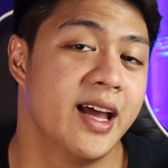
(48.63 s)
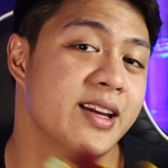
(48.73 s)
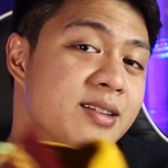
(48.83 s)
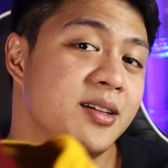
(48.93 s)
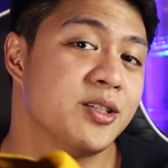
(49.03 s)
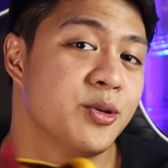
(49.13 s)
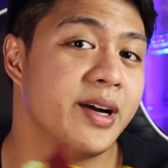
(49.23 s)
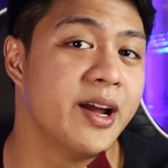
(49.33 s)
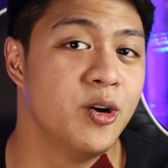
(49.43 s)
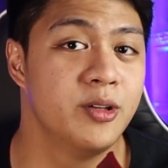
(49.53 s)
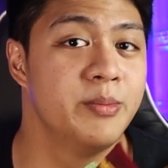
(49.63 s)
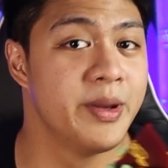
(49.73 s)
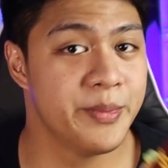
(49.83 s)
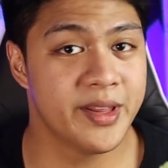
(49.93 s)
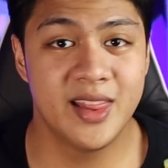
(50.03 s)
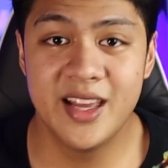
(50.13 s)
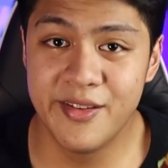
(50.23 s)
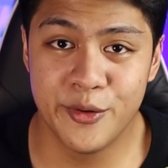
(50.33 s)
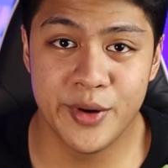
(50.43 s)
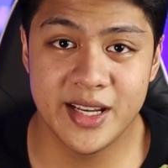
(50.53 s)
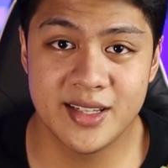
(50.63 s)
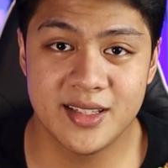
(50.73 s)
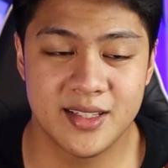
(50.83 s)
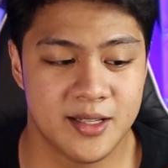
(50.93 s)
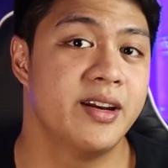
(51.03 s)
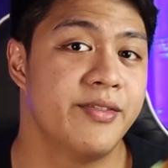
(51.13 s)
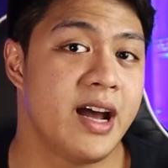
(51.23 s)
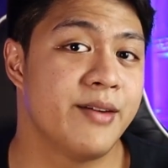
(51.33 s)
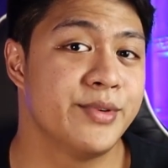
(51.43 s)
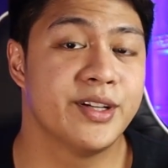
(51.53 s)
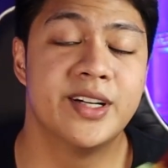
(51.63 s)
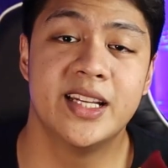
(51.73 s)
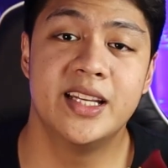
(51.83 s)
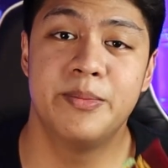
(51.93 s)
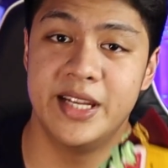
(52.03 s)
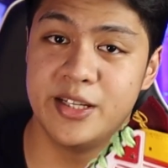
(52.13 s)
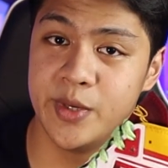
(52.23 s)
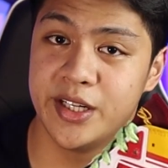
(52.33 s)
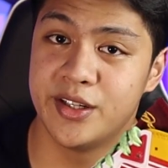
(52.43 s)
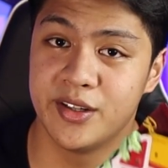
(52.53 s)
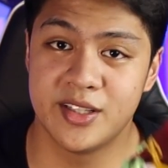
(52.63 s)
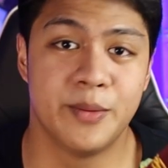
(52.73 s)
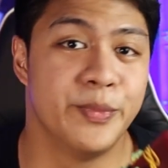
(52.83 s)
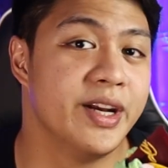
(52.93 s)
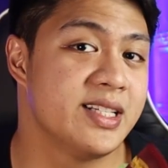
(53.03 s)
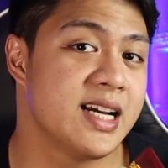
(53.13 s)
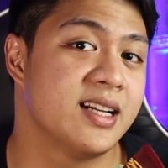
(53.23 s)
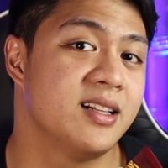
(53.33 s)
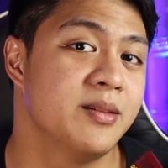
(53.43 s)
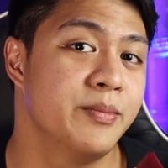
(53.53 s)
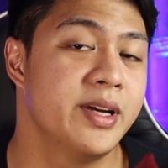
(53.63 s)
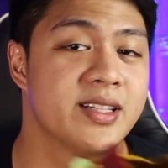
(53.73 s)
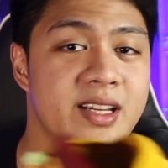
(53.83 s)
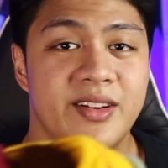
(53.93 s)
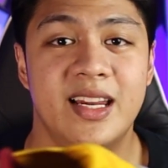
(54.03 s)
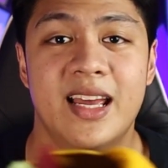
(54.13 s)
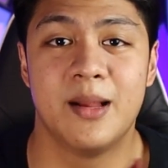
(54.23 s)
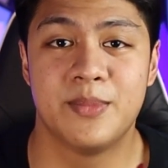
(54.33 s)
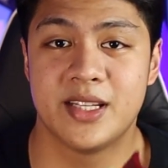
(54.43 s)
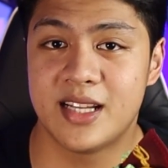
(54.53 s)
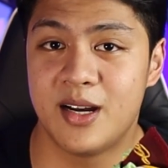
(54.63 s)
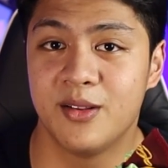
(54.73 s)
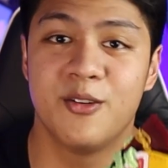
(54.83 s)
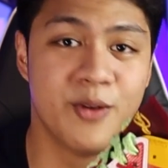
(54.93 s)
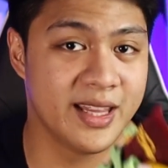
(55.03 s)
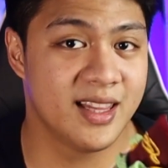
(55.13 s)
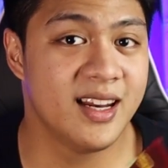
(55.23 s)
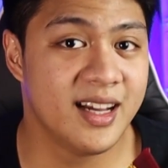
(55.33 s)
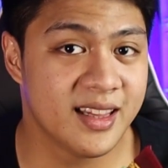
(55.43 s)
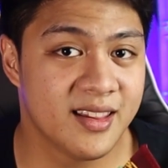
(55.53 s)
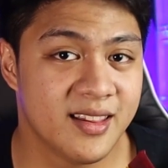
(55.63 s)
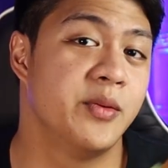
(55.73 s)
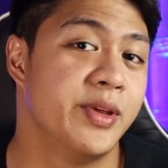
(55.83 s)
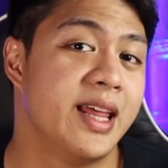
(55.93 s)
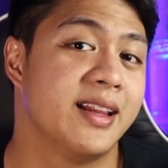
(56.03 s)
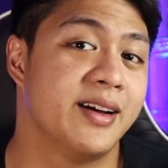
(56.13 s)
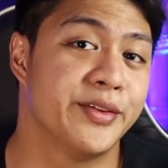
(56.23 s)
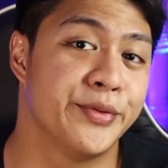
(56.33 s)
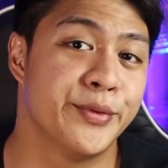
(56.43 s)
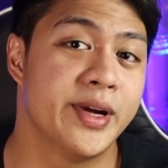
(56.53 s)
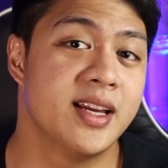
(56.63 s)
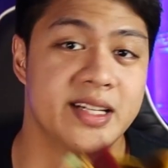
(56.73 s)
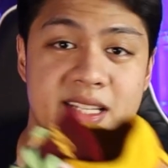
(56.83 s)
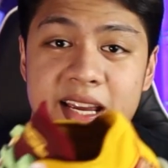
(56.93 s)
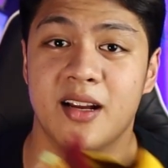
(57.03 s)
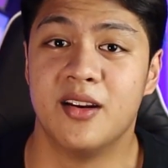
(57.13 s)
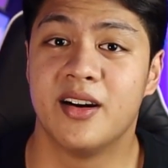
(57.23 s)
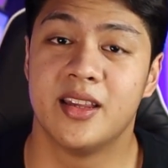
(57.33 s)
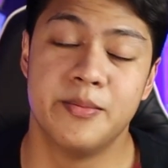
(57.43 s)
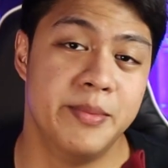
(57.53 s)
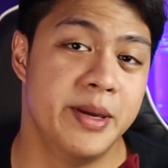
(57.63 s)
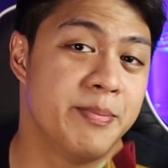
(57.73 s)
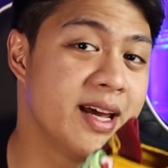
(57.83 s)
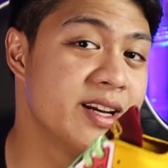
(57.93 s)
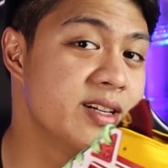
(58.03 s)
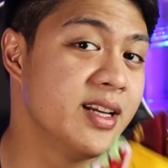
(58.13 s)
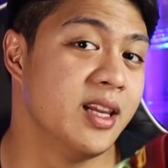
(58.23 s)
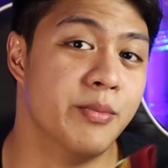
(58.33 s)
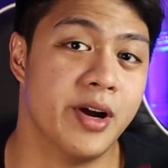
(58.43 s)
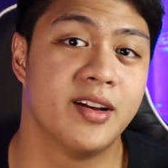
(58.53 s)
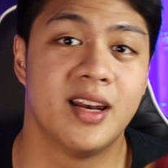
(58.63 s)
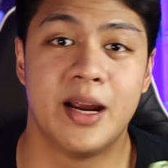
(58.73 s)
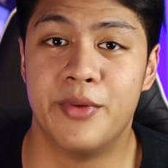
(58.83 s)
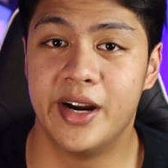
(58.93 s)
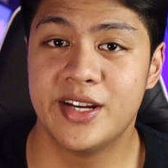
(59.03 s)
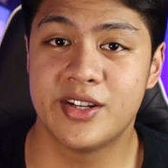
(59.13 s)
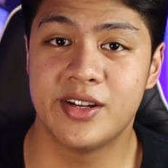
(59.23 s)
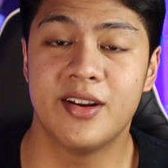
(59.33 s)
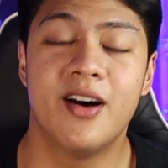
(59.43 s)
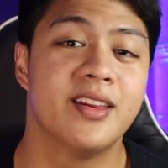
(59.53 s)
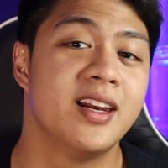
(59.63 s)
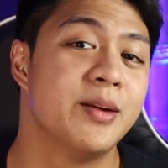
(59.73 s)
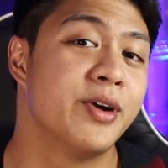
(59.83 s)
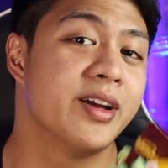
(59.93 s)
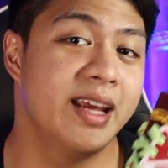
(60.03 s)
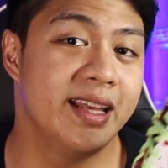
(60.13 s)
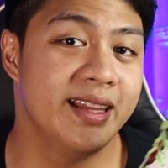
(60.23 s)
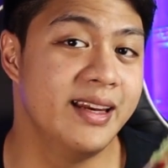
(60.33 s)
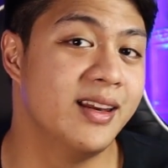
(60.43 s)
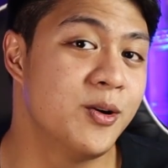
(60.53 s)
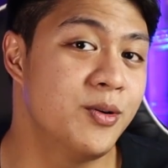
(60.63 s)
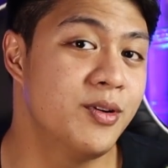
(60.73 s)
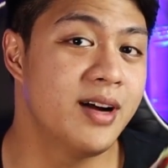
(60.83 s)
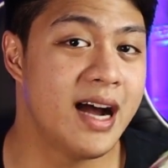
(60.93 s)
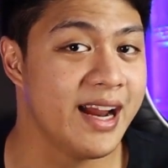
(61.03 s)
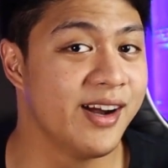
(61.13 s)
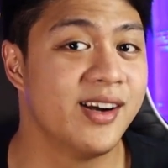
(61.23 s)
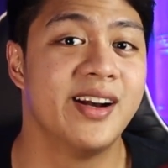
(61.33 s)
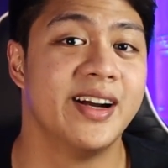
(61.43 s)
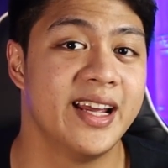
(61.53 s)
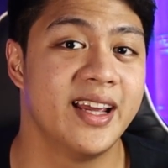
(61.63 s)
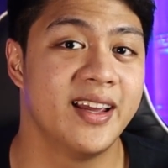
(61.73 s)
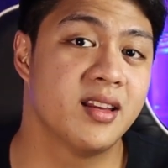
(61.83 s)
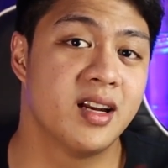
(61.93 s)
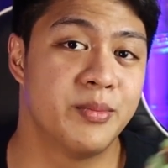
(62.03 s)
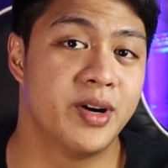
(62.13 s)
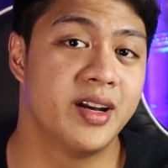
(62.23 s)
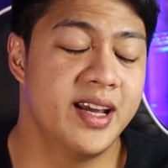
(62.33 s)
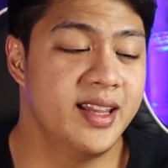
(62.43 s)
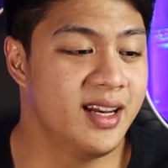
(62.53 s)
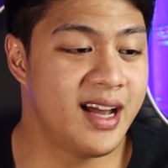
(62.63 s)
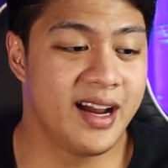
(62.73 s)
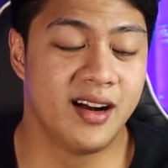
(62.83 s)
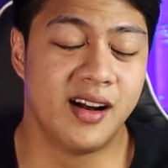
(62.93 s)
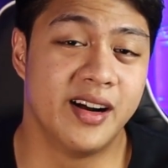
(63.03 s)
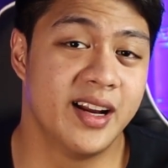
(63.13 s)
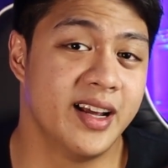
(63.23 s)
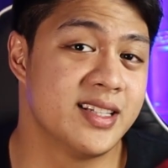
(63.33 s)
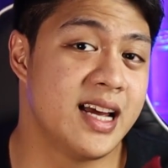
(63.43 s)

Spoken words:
and it's also where I hold my monthly giveaways. Then if you haven't already, please make sure to sub to the channel because it really helps us out quite a lot. Then with that out of the way, let's take a look at the Mi Planche and LeBron collaboration on the LeBron 18 Low Higher Learning. The LeBron 18 Higher Learning is